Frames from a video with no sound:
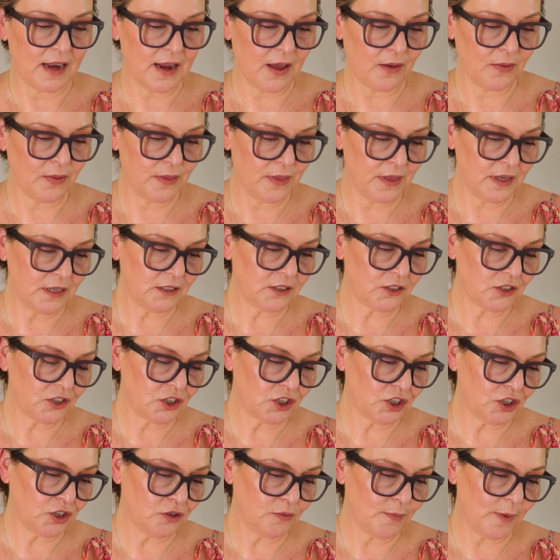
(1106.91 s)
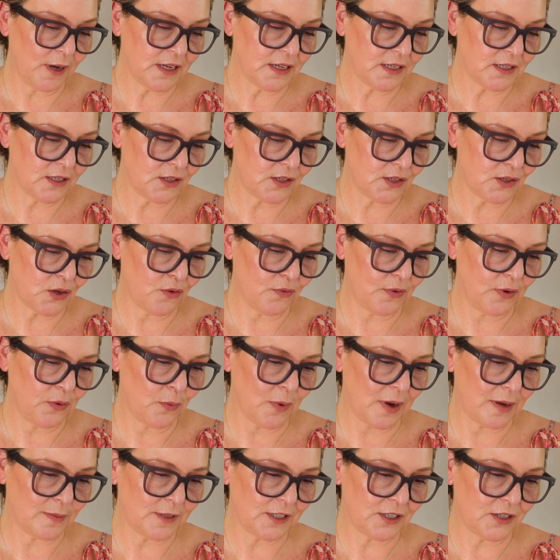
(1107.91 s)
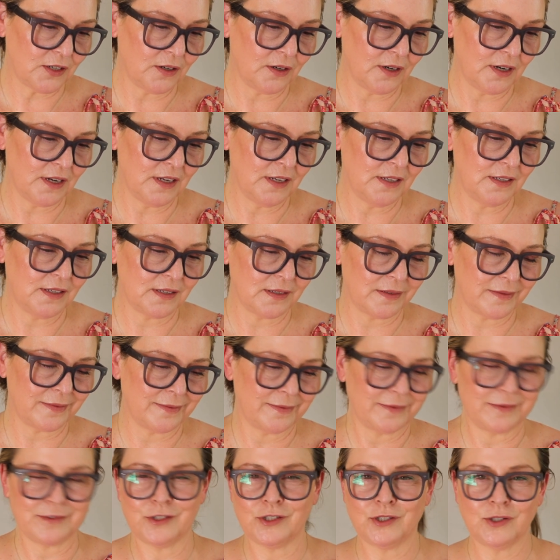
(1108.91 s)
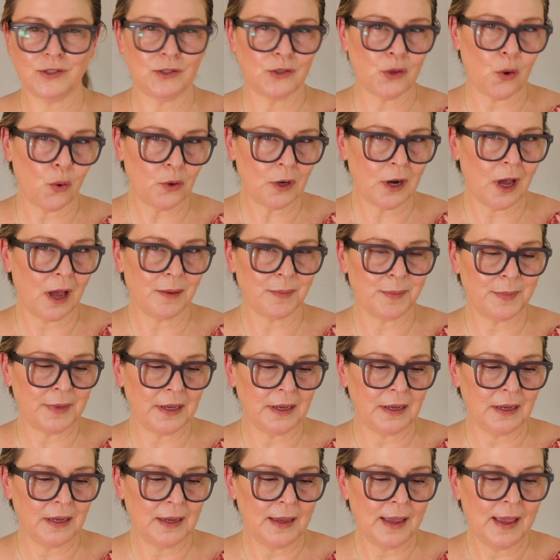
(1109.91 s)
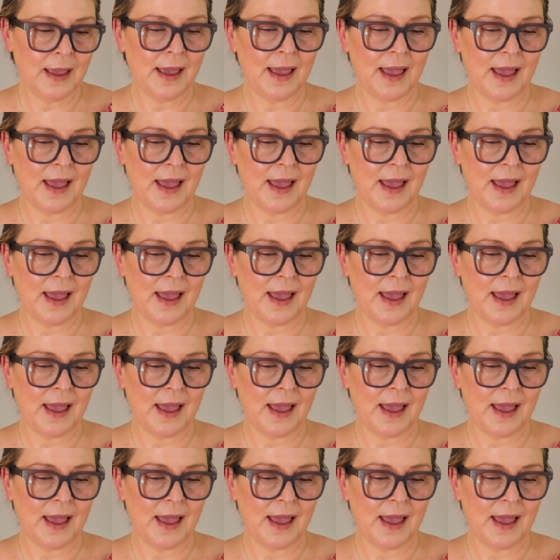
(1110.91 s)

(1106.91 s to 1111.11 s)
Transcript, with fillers: Now, this shoe by Sophie Webster is so not me.